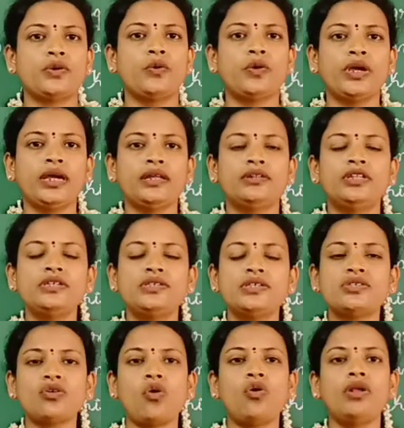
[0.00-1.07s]
Okay, this
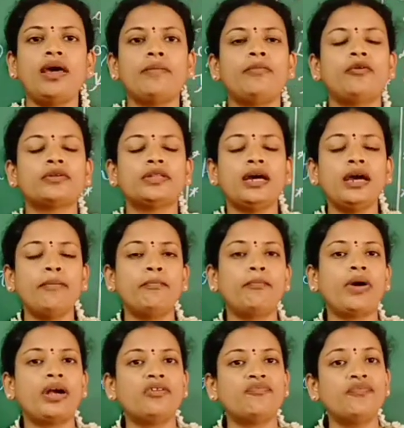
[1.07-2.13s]
is all about the
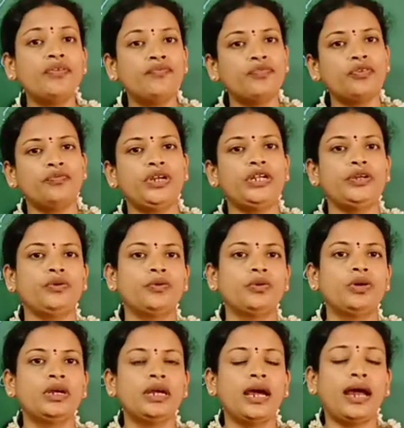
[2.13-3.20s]
part 5th video,
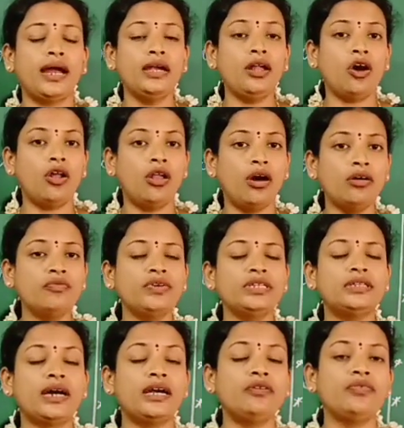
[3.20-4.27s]
and along with
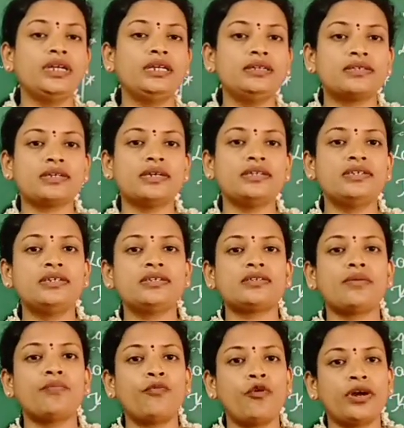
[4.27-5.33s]
that we discussed
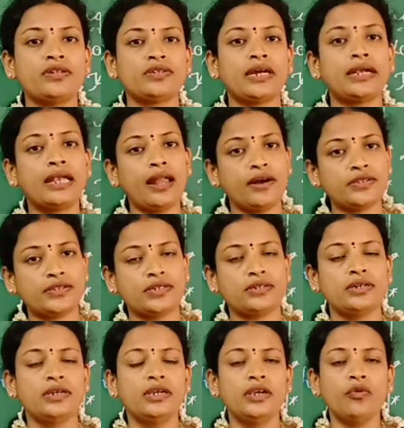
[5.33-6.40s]
some points at
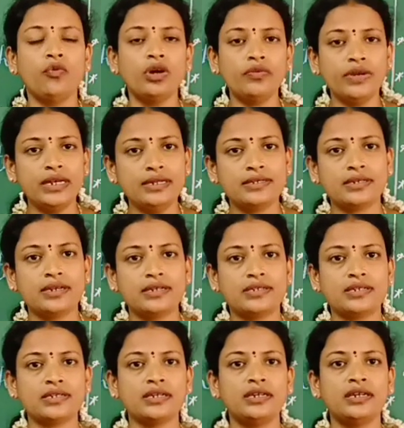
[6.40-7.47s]
last. What we
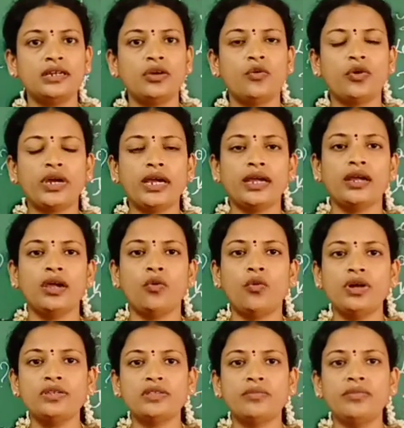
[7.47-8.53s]
discussed? Okay,
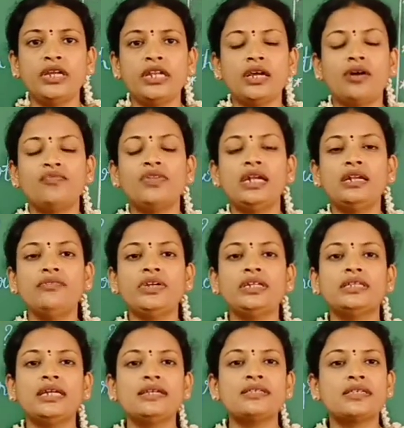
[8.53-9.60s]
what is the meaning of the living
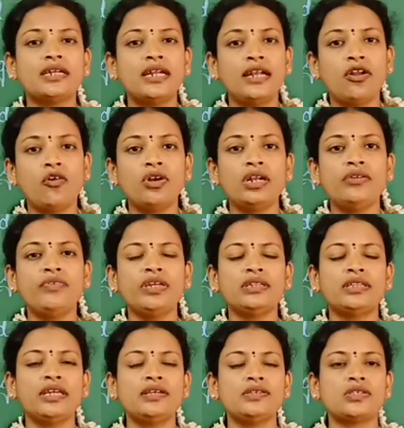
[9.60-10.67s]
things and the non-living
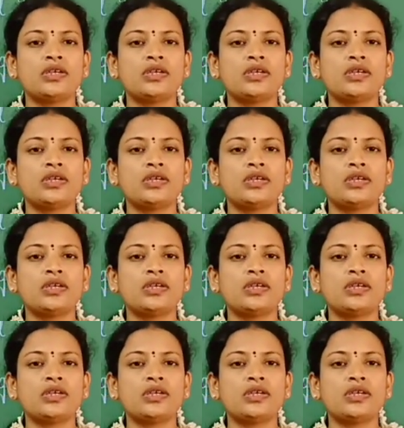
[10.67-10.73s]
things?